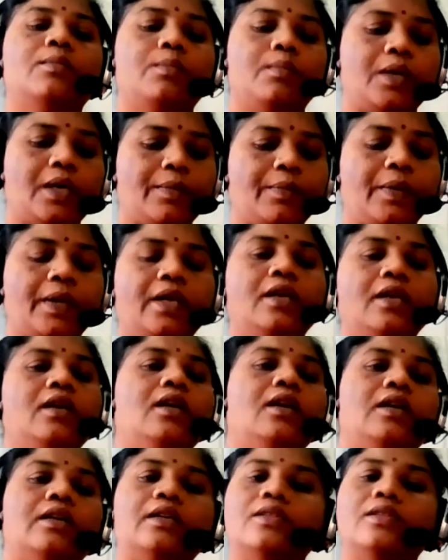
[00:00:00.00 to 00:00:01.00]
by paying
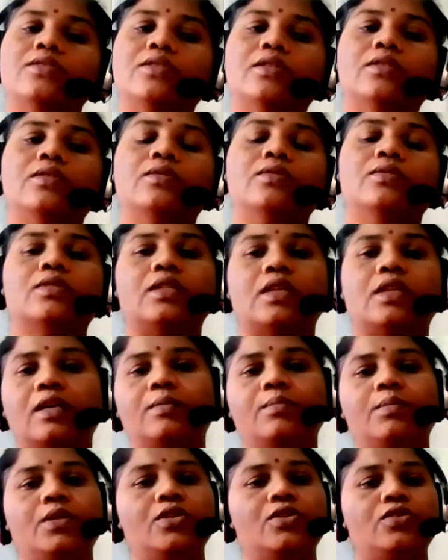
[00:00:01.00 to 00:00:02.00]
attention to
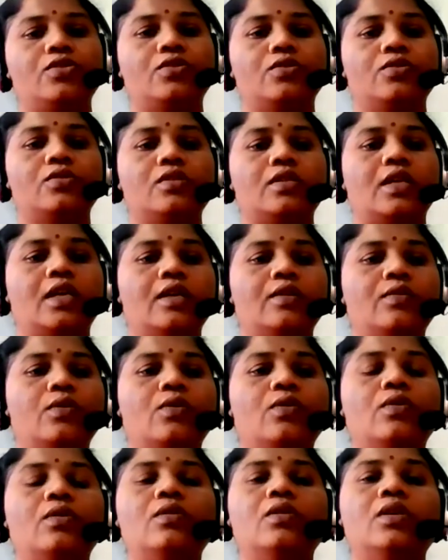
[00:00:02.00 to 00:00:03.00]
some issues and
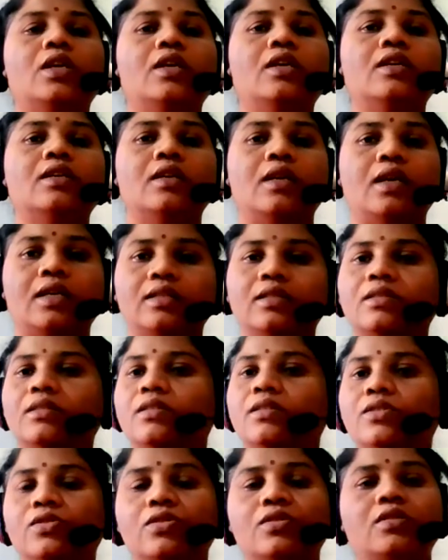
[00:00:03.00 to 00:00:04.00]
overlooking other
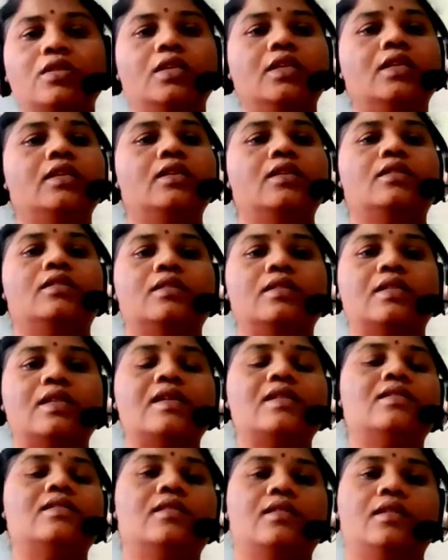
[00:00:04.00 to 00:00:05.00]
issues, it
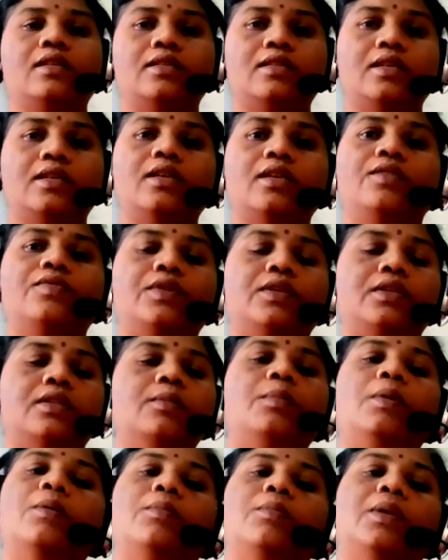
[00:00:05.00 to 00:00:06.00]
sets an agenda for the
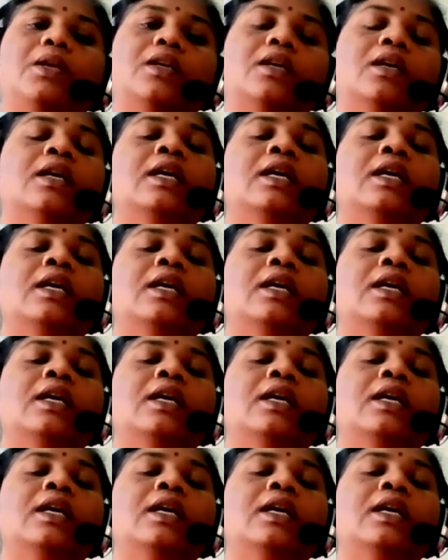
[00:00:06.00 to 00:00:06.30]
public.